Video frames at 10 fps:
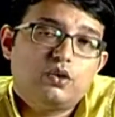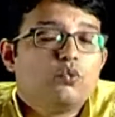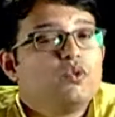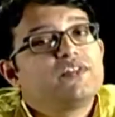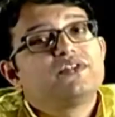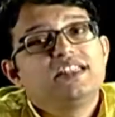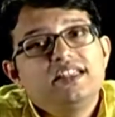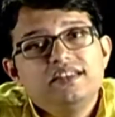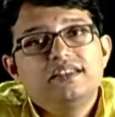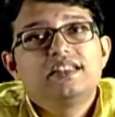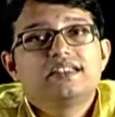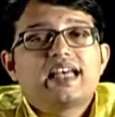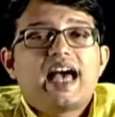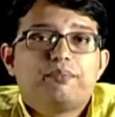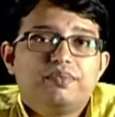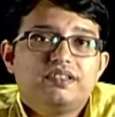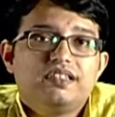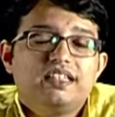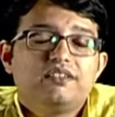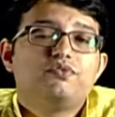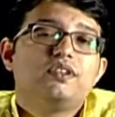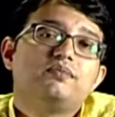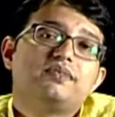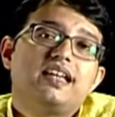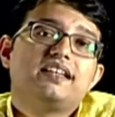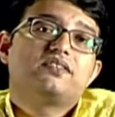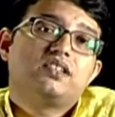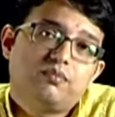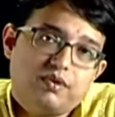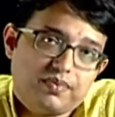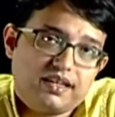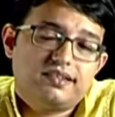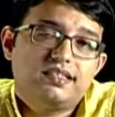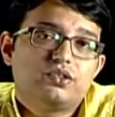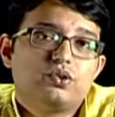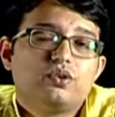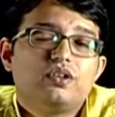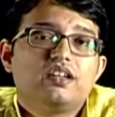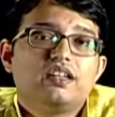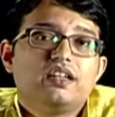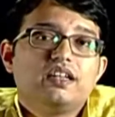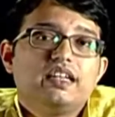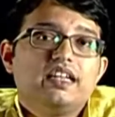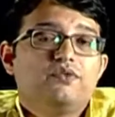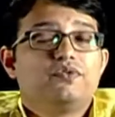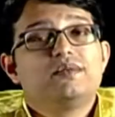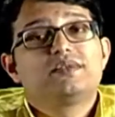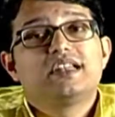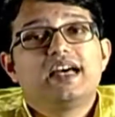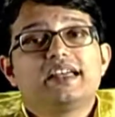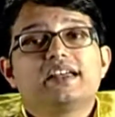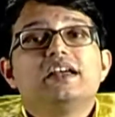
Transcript: We have seen this happen in films like Cinema Paradiso, in films like